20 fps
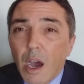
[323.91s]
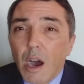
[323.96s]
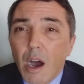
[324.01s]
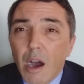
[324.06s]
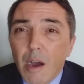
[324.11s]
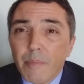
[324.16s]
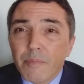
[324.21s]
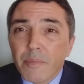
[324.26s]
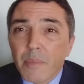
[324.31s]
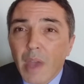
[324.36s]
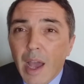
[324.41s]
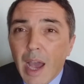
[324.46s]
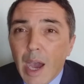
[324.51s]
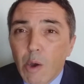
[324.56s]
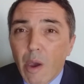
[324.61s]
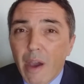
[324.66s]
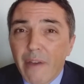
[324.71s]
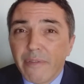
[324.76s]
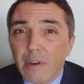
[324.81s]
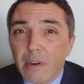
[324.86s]

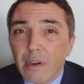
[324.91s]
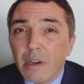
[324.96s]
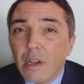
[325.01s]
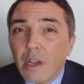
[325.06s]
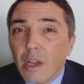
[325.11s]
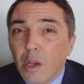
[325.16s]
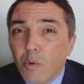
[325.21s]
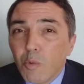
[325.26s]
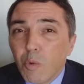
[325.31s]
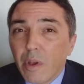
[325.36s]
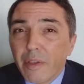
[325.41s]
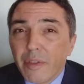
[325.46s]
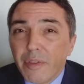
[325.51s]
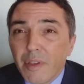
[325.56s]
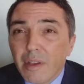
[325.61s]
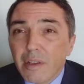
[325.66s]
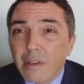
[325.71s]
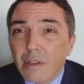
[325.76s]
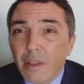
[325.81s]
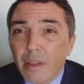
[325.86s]
However,
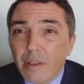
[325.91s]
with,